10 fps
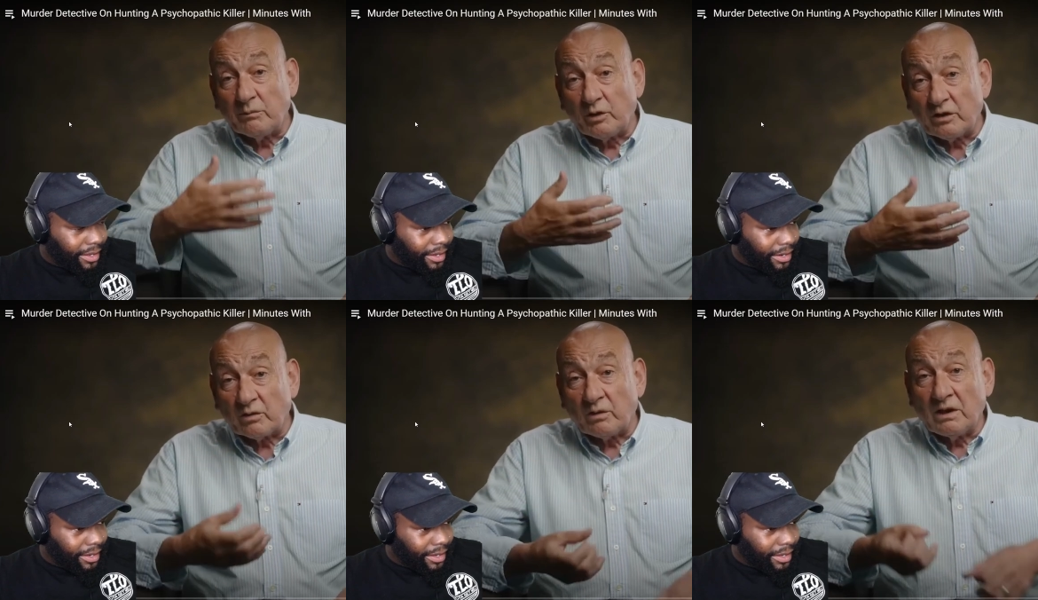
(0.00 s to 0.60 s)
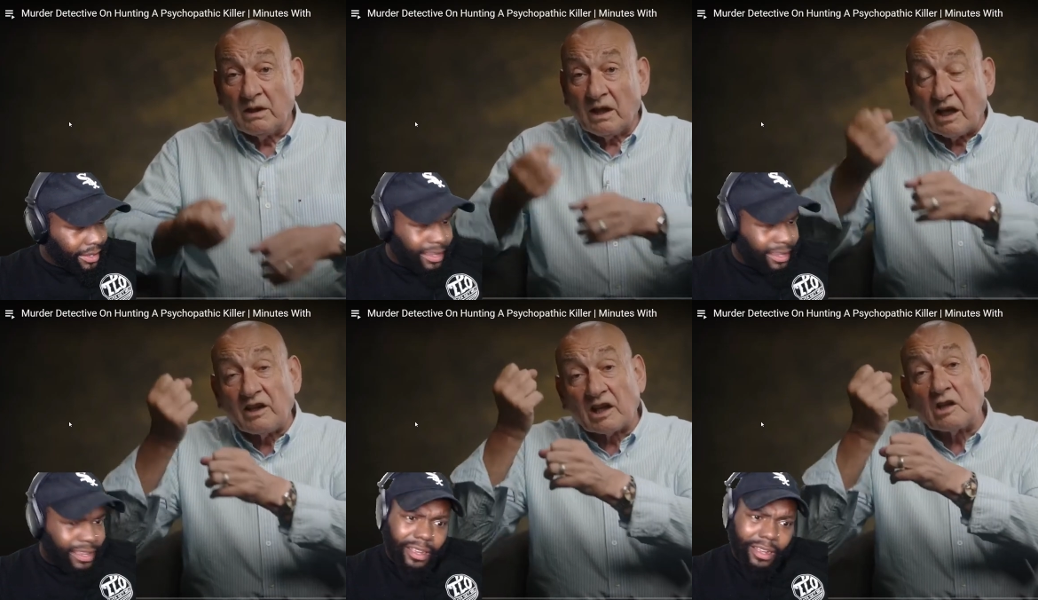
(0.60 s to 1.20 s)
Speaker 1: bottle
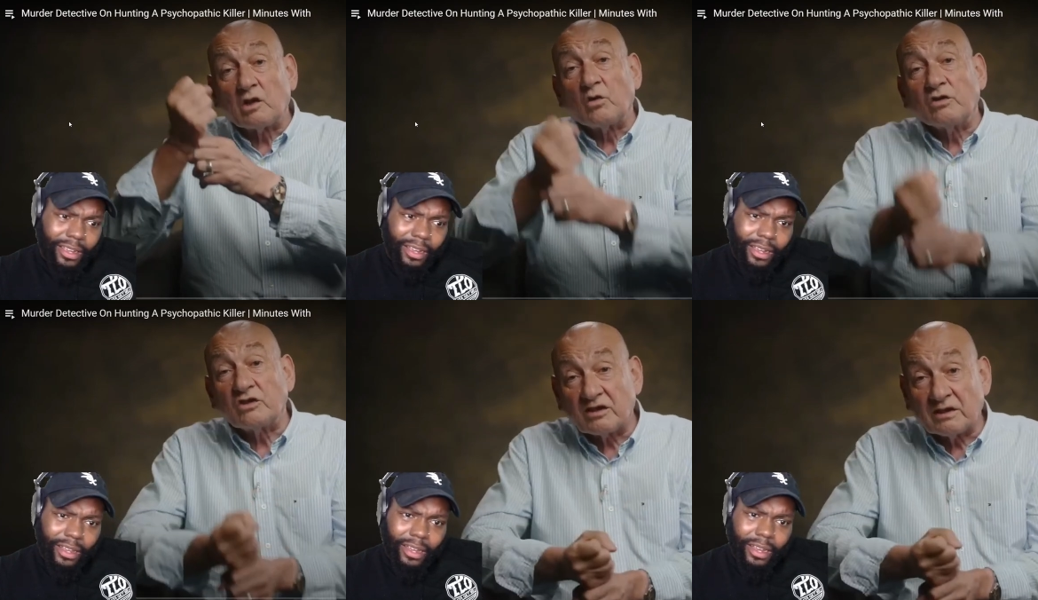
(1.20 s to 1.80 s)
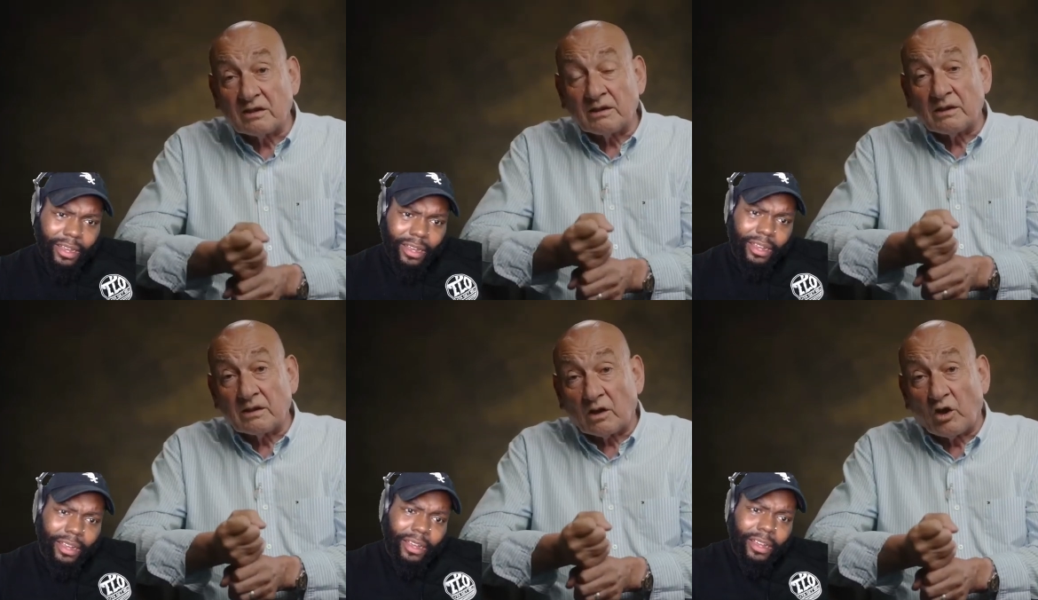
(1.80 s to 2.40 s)
and a clothes
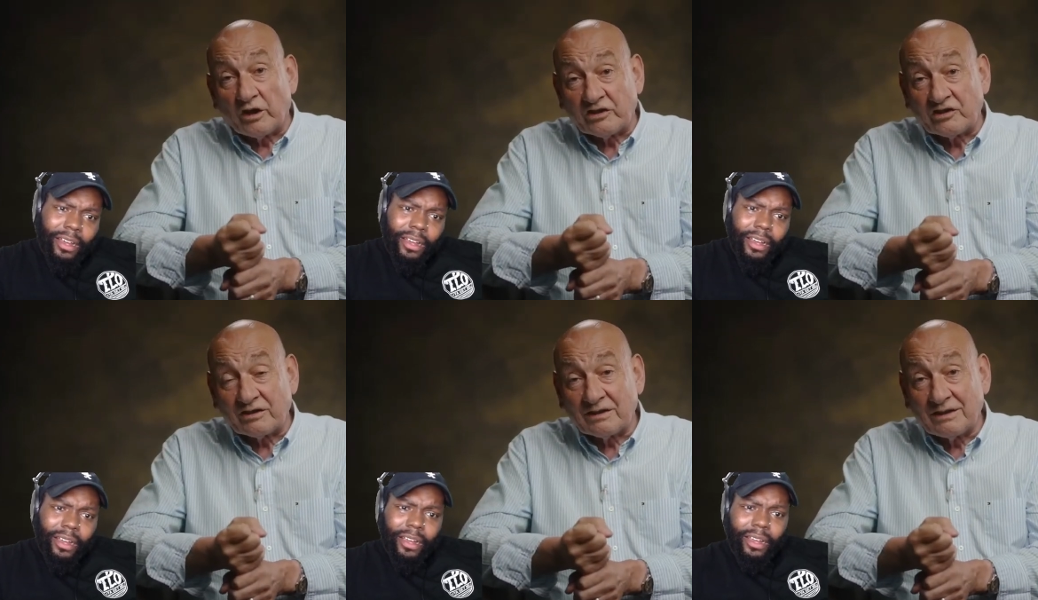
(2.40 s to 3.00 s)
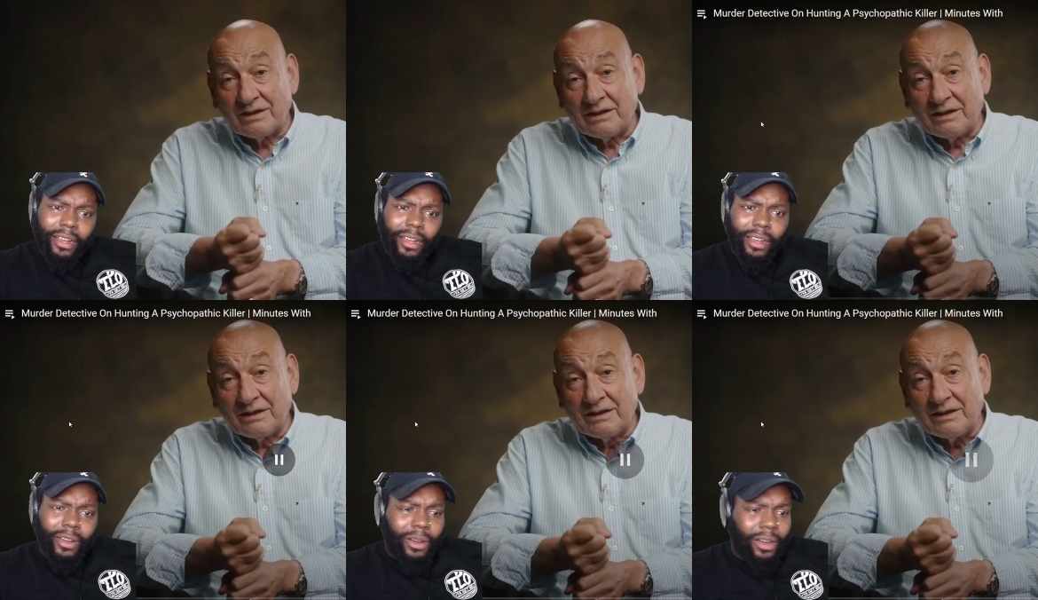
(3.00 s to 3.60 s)
horse.
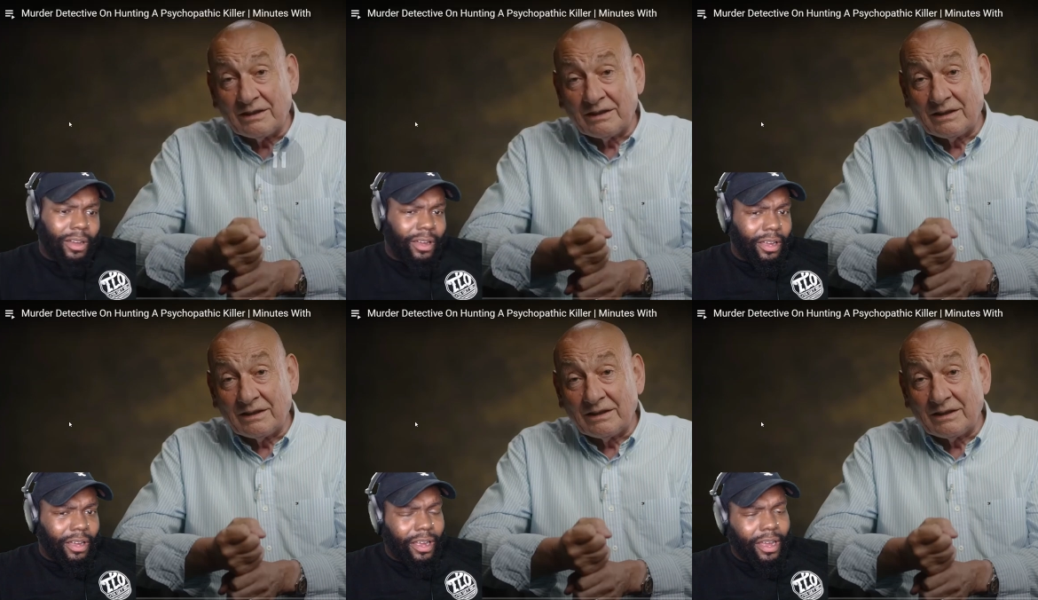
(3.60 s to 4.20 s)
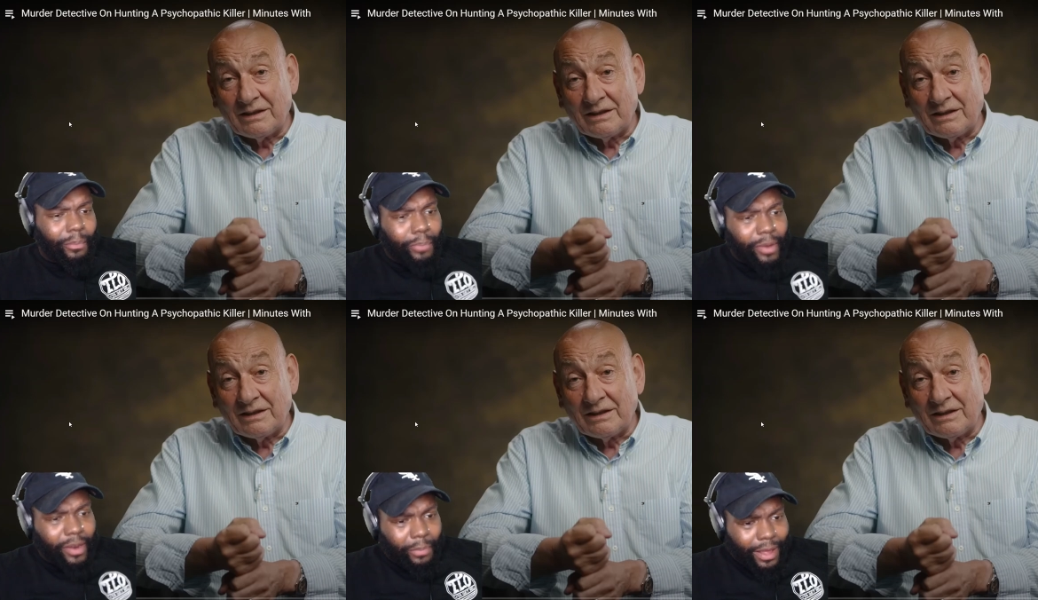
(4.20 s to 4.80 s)
Speaker 2: A
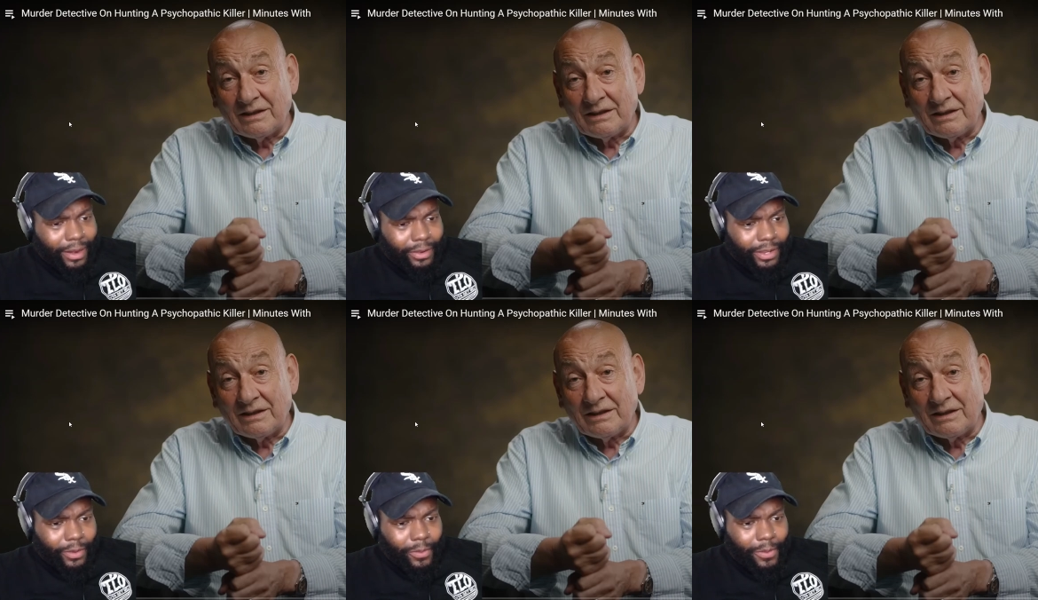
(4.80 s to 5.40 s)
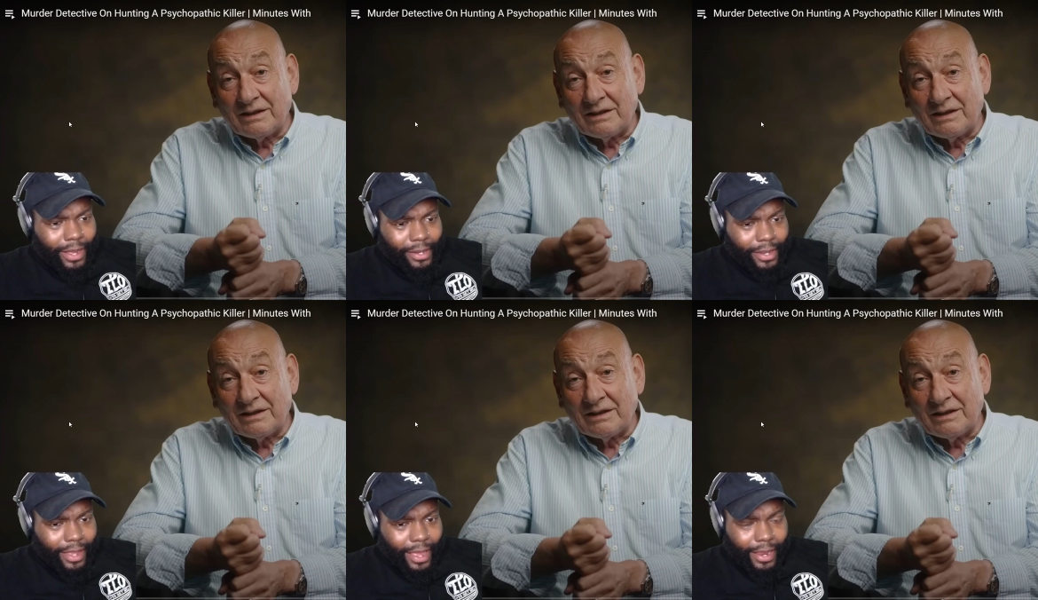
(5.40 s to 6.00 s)
beer bottle and a what?
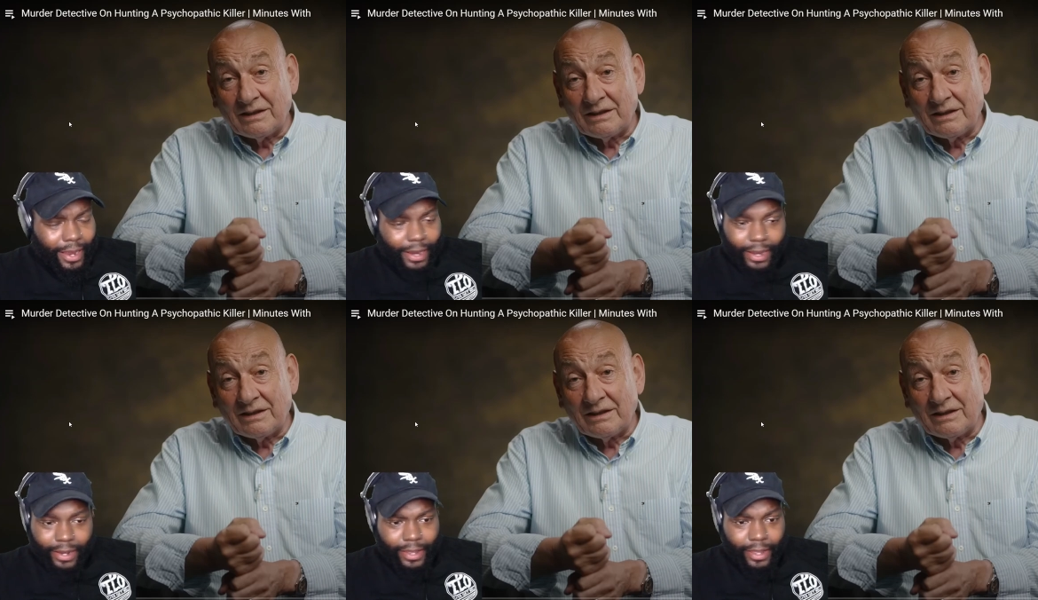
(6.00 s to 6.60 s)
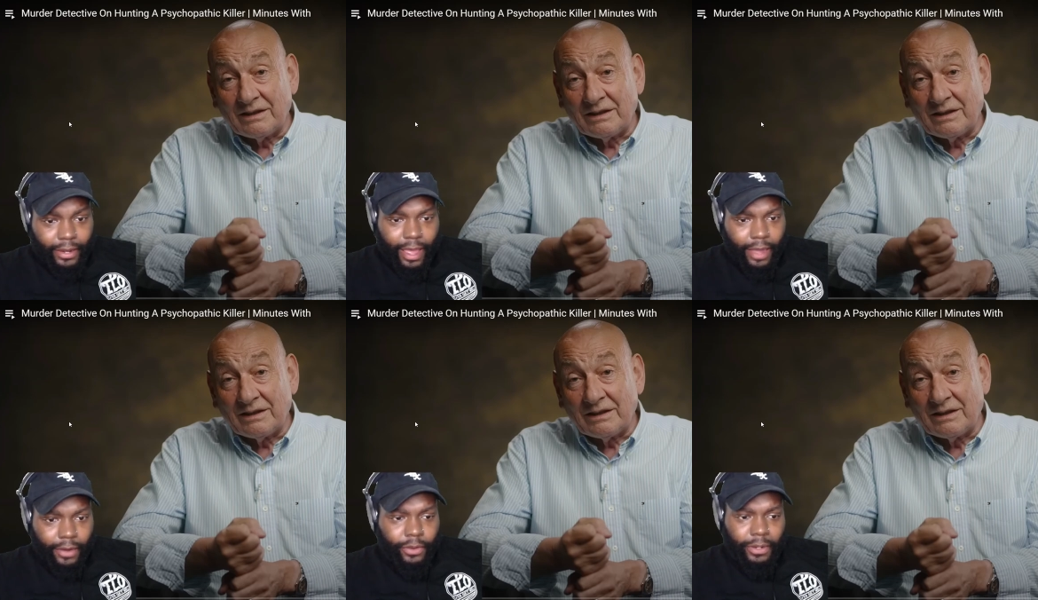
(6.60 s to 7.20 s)
I can't get that. I
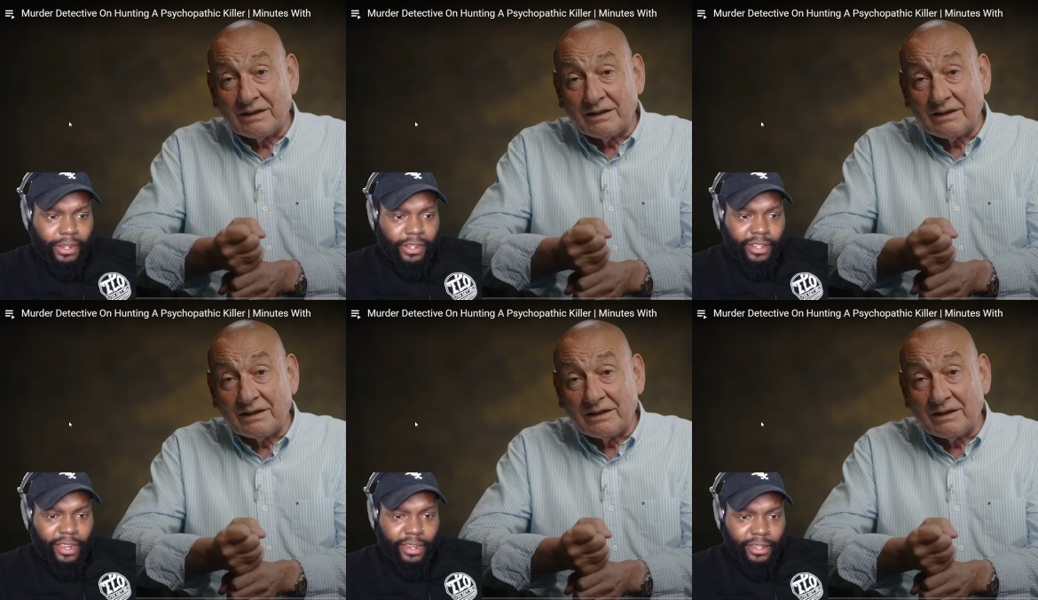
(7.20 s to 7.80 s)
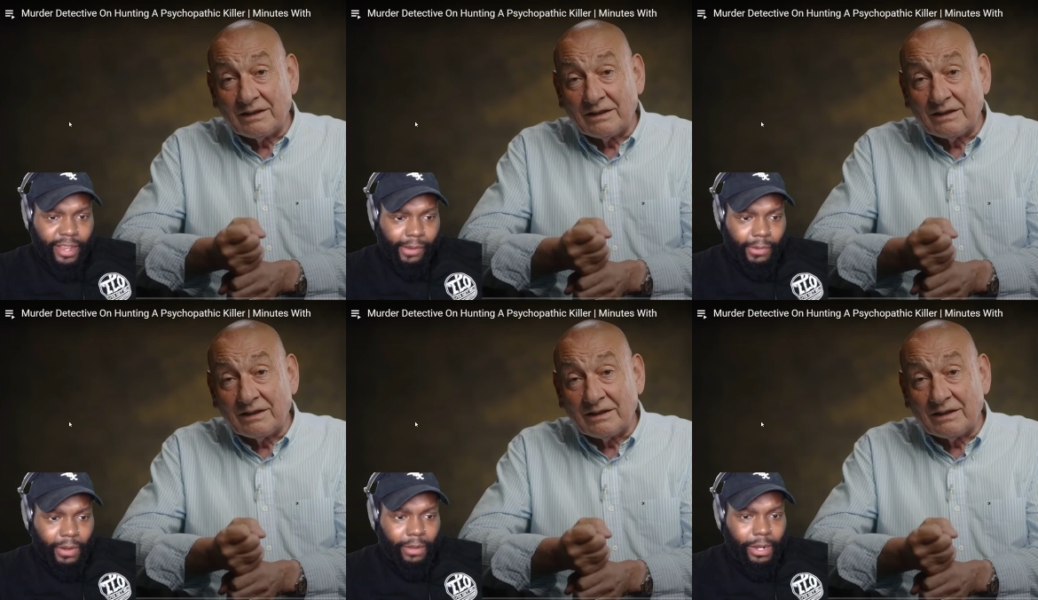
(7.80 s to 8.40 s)
don't know what he's saying. The second
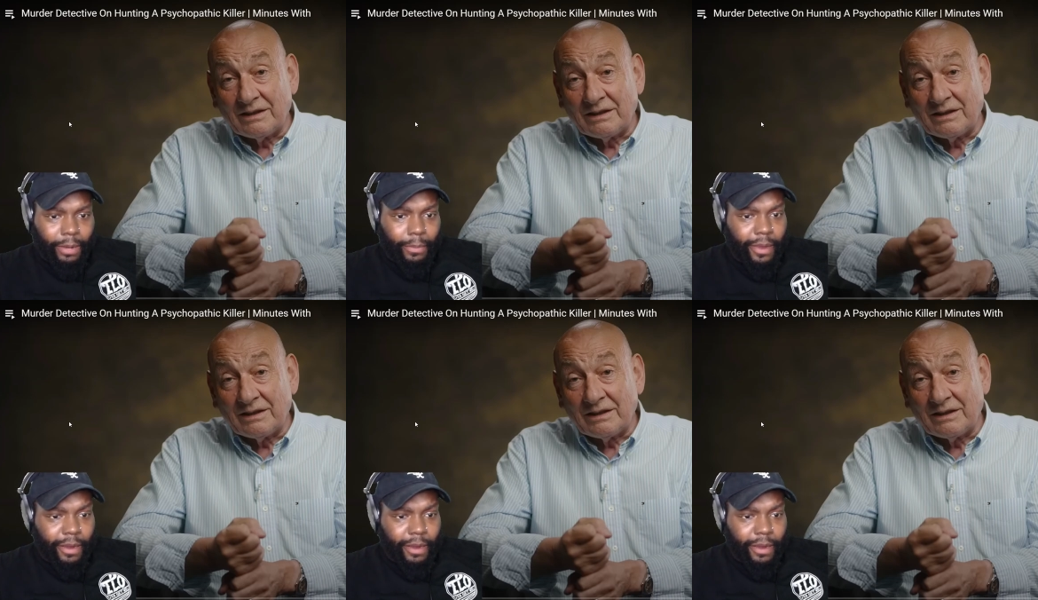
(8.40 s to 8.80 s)
word, but a beer